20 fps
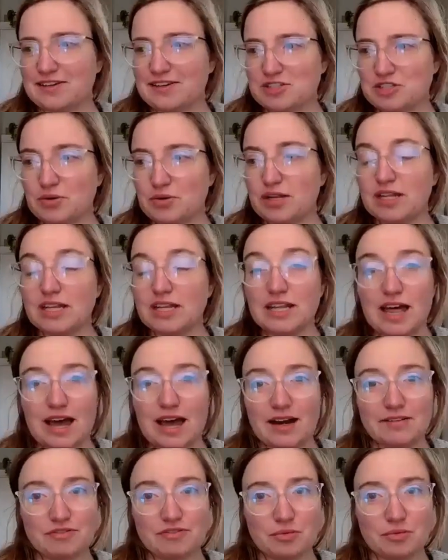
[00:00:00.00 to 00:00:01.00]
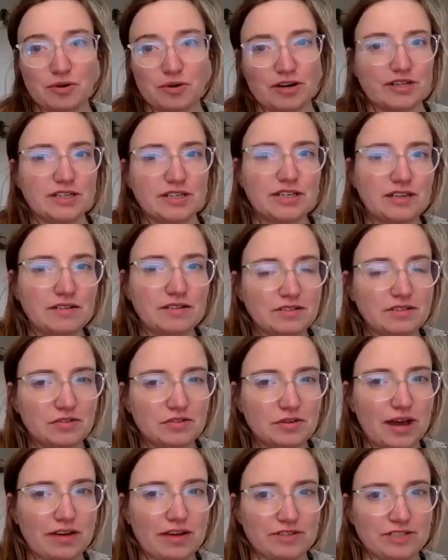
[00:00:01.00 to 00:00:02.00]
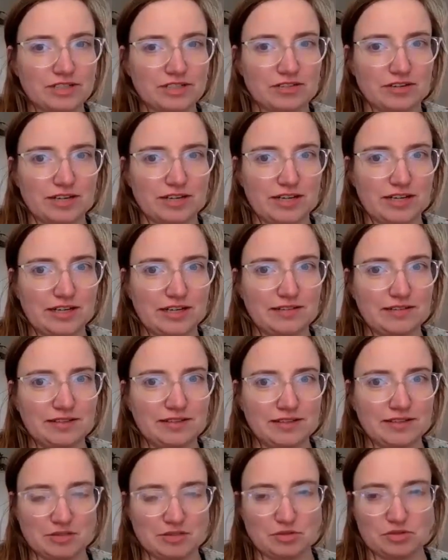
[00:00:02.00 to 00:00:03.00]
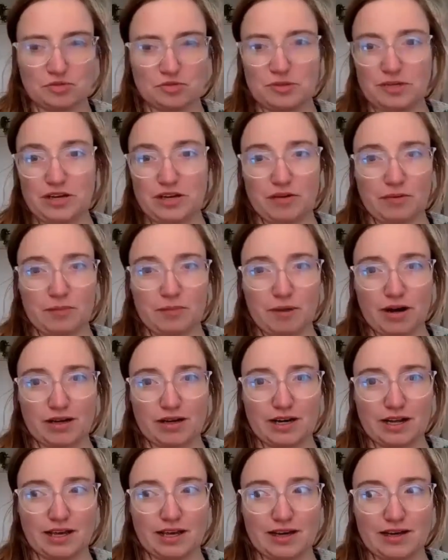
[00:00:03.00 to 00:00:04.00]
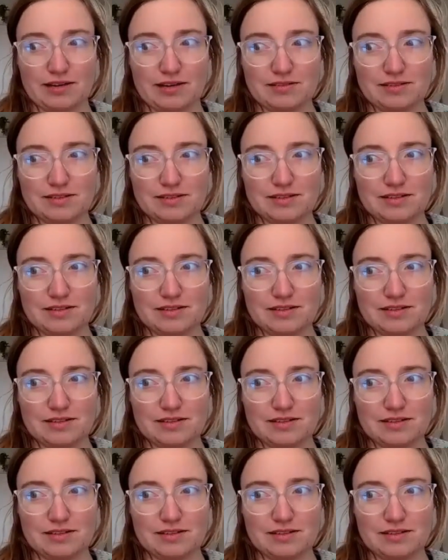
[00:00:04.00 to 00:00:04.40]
so, a lot of the work, even if you have a degree in social media or marketing,